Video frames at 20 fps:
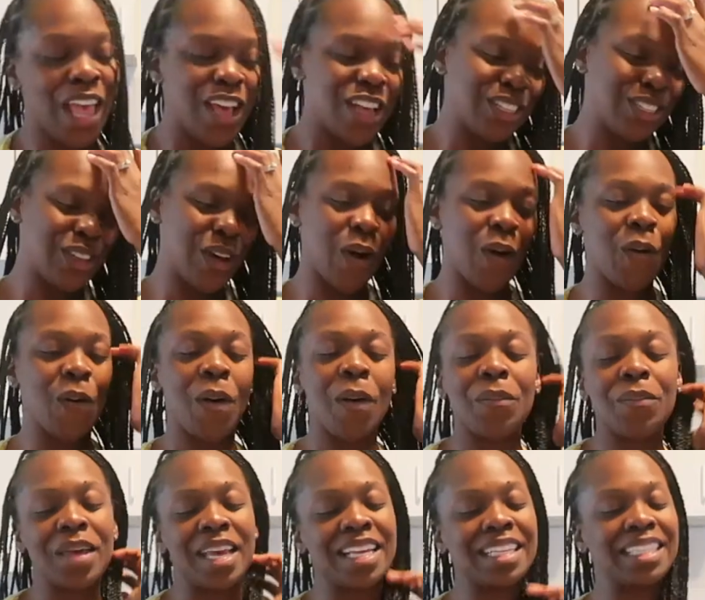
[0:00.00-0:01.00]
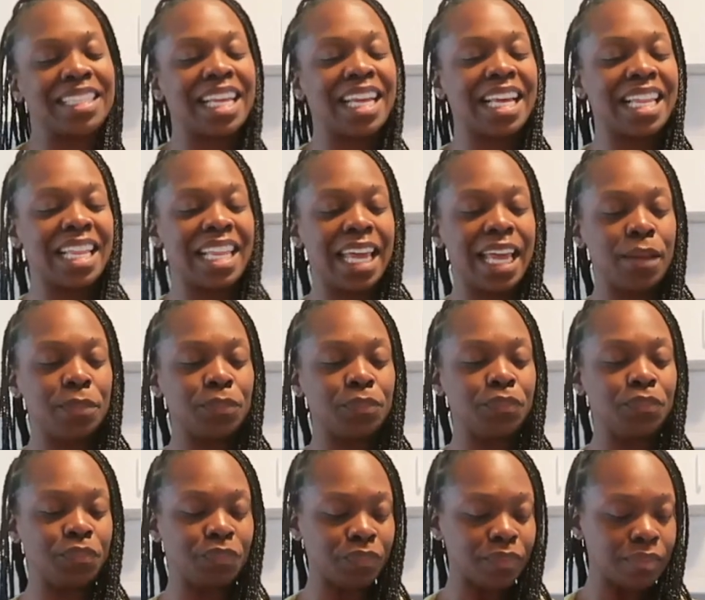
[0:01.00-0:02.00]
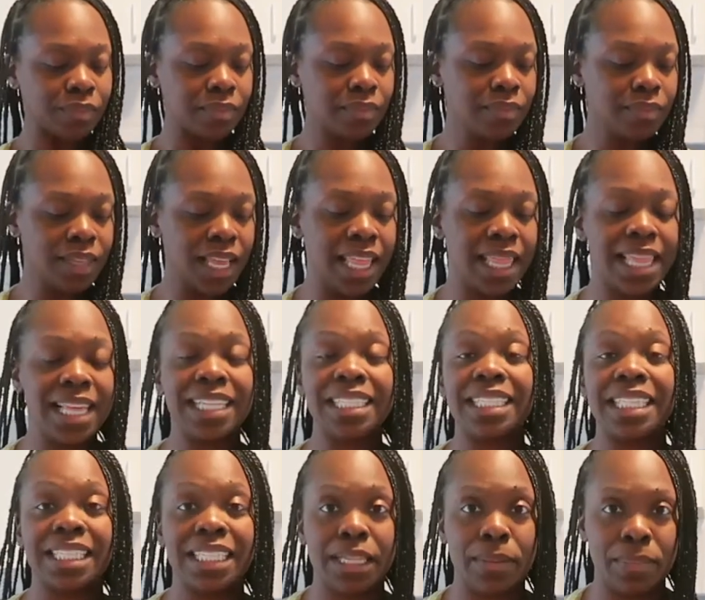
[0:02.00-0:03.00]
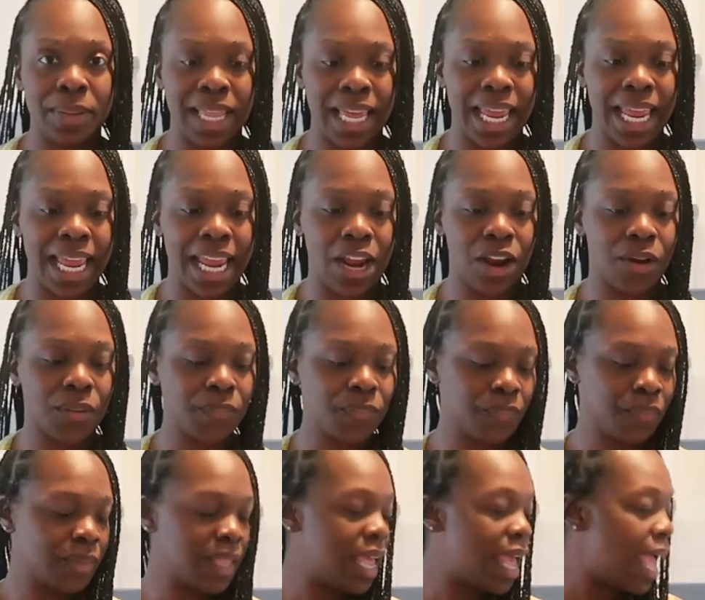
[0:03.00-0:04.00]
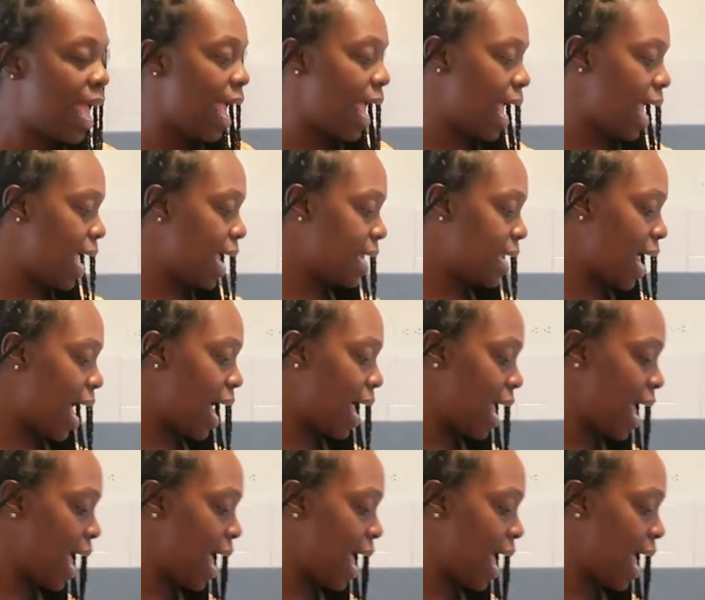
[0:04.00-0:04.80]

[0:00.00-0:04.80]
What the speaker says: So basically, this is the plant here, and I